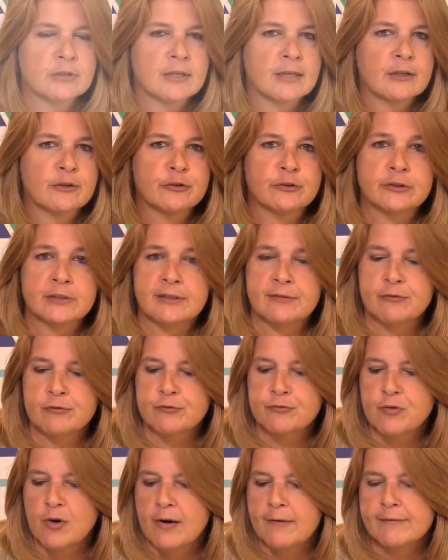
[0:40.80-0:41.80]
cycle and
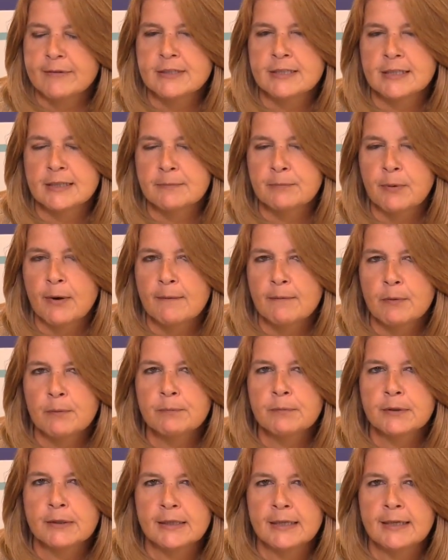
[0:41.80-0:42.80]
even pharmacy
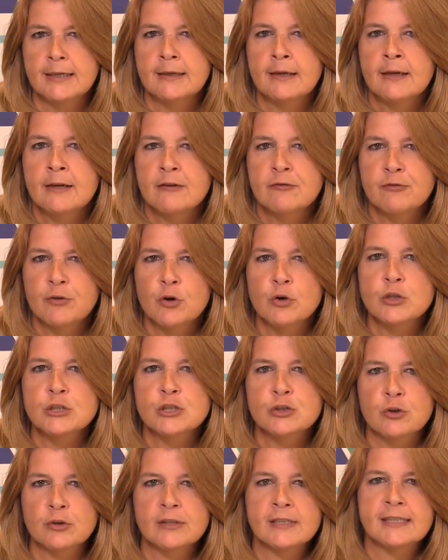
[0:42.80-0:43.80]
probably
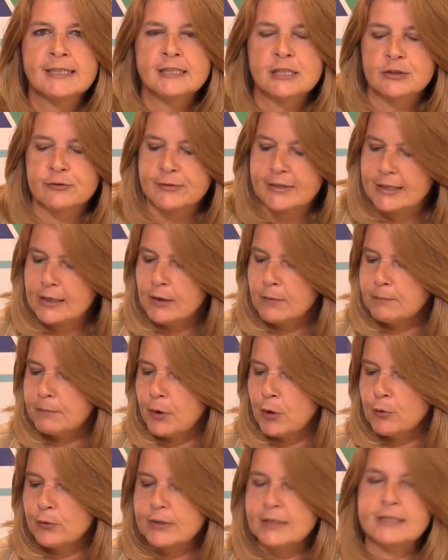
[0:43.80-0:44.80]
focus on these three
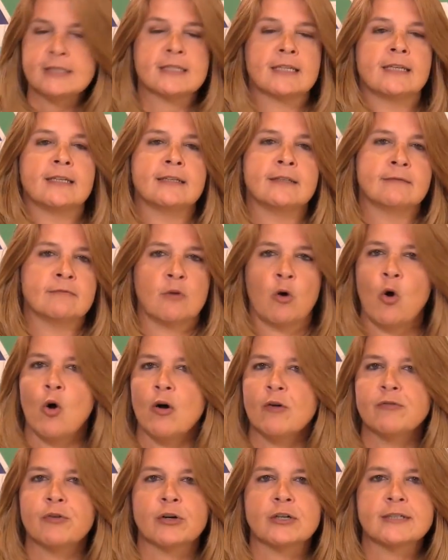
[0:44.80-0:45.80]
components in
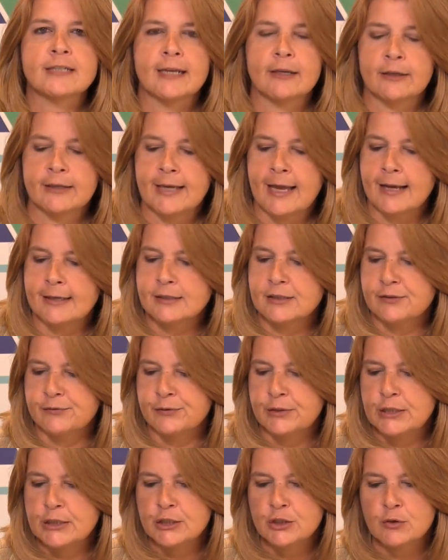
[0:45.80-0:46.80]
all of our daily
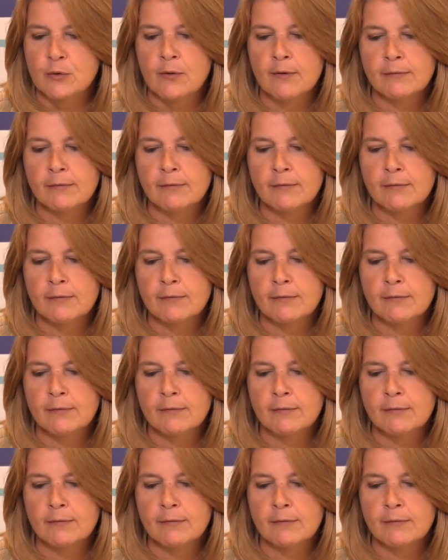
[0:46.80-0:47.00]
activities.